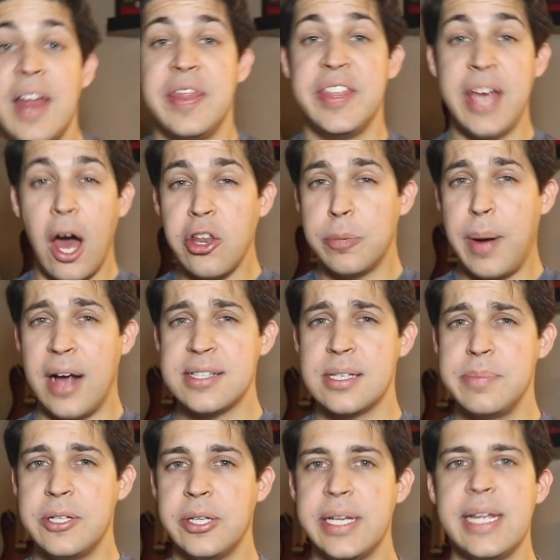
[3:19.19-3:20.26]
The other
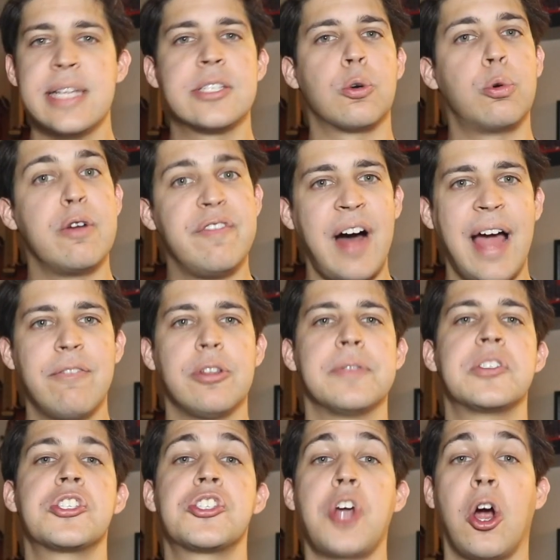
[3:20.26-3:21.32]
possibility is a revival
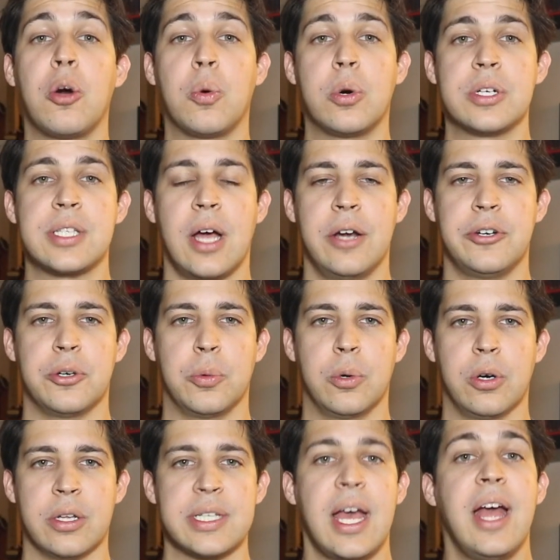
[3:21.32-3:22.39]
of Star Wars
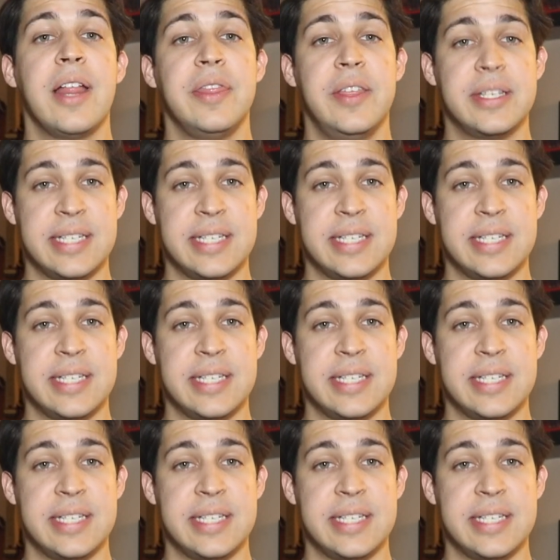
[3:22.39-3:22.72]
Underworld, the